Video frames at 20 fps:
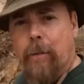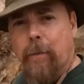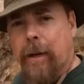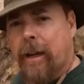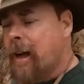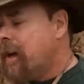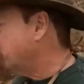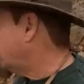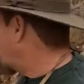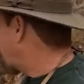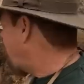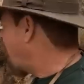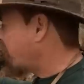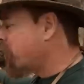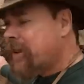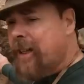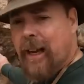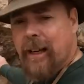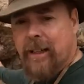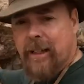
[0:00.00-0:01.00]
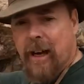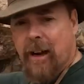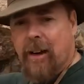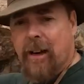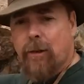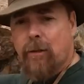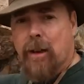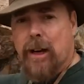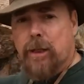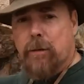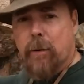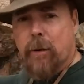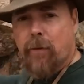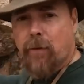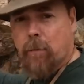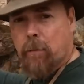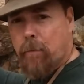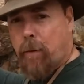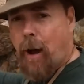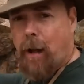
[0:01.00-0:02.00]
And because you have secondary enrichment
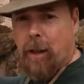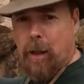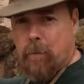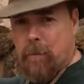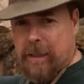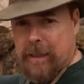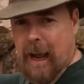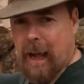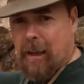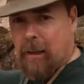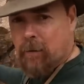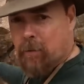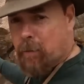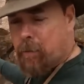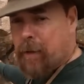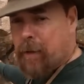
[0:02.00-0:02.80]
from polymetallic